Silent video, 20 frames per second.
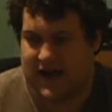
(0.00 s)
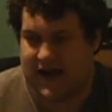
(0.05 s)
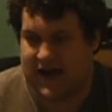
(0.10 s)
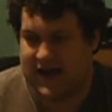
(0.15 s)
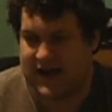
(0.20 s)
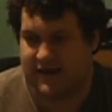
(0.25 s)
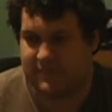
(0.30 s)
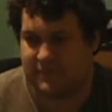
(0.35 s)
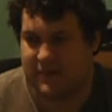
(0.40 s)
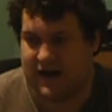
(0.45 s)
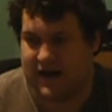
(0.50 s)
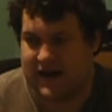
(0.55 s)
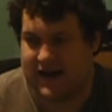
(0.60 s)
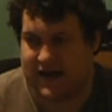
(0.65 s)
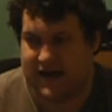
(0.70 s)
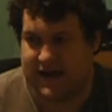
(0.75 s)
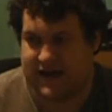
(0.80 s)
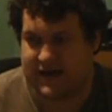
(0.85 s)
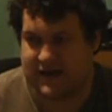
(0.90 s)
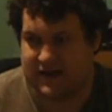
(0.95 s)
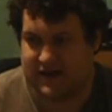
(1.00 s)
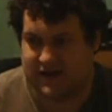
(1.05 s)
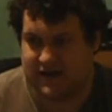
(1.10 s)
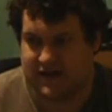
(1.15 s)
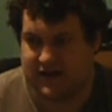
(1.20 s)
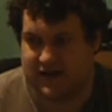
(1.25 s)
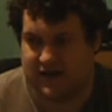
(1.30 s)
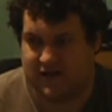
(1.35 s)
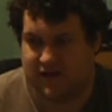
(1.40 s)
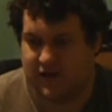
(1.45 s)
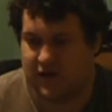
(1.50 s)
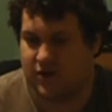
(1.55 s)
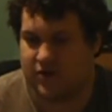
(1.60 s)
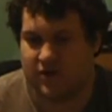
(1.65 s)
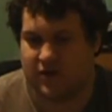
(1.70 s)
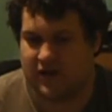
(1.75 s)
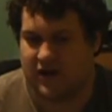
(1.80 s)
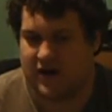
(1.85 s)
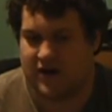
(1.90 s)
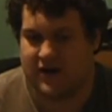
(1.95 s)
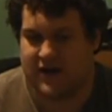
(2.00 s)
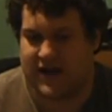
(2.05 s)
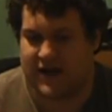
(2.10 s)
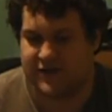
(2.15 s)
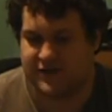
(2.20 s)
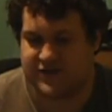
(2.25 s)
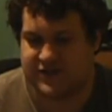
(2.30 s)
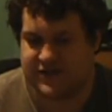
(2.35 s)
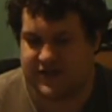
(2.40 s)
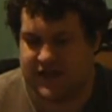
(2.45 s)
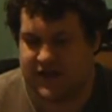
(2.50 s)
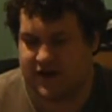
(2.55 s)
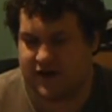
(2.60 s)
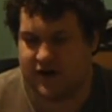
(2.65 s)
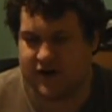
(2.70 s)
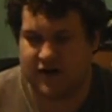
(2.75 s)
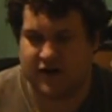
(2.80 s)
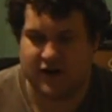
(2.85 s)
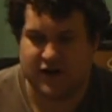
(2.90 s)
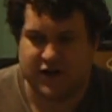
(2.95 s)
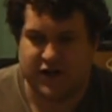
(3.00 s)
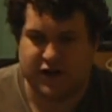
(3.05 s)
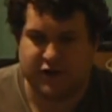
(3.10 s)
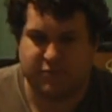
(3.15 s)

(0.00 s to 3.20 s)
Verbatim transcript: and my uh, local art house theater